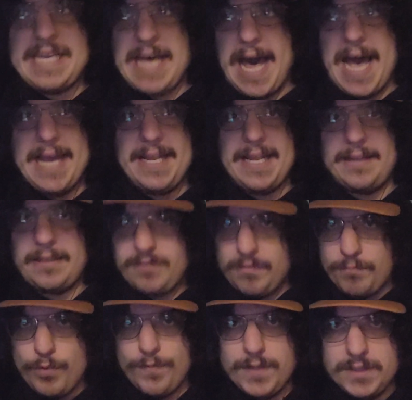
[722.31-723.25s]
guy that doesn't
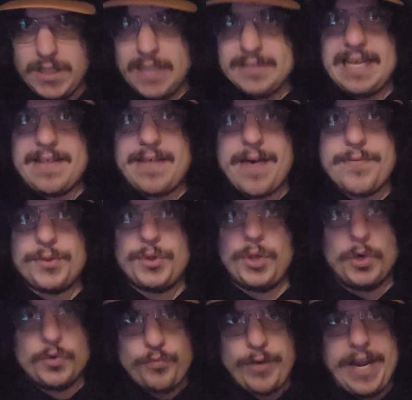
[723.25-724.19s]
move a lot, that has
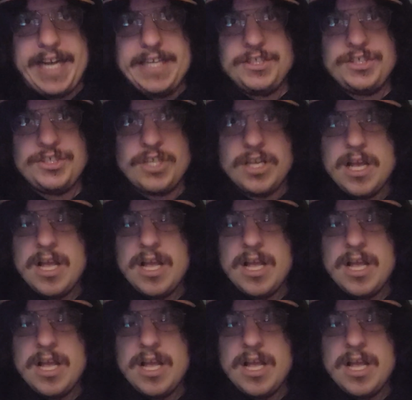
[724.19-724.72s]
long range.